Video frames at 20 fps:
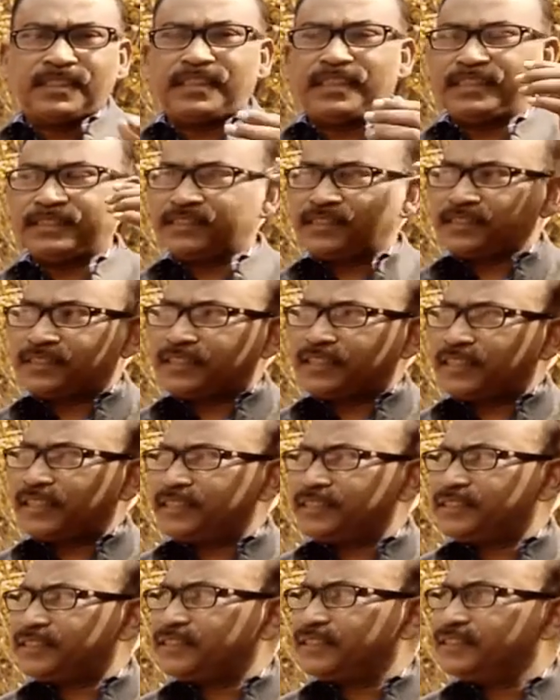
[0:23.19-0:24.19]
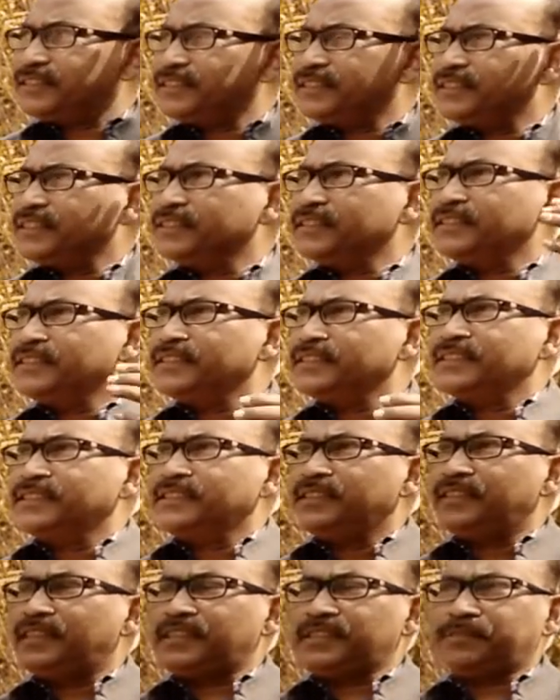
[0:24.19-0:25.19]
lecture series
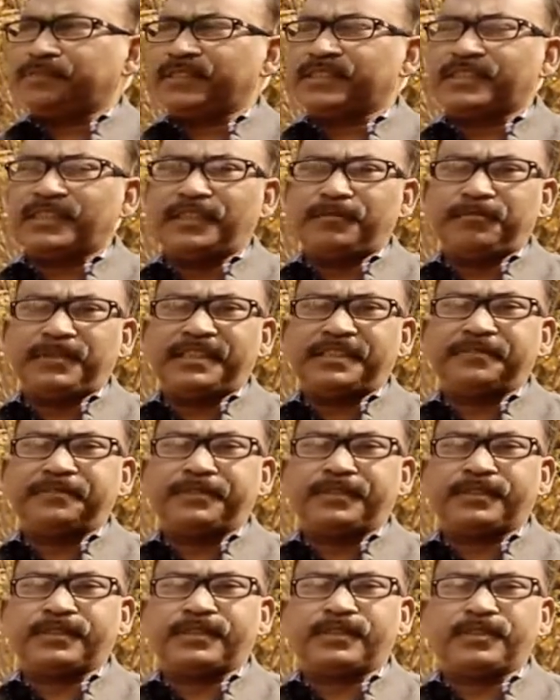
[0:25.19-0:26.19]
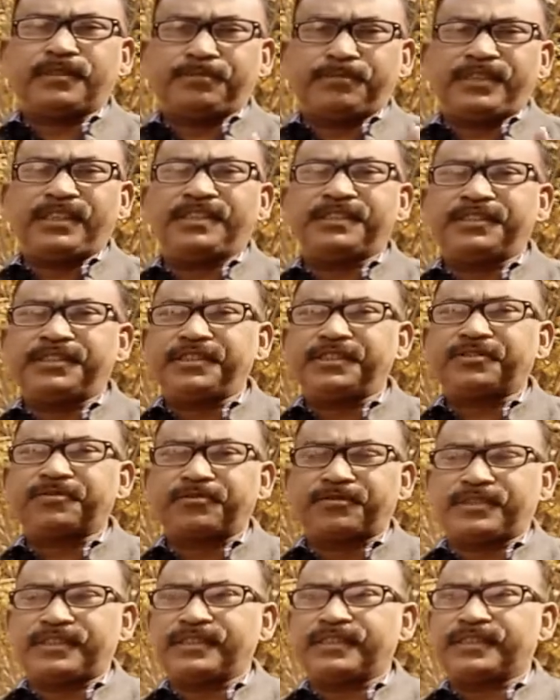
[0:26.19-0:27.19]
especially meant for the PhD
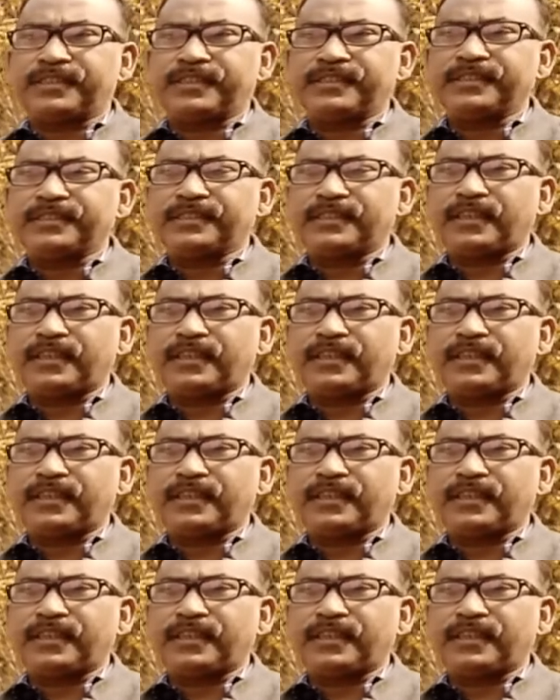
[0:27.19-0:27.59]
students.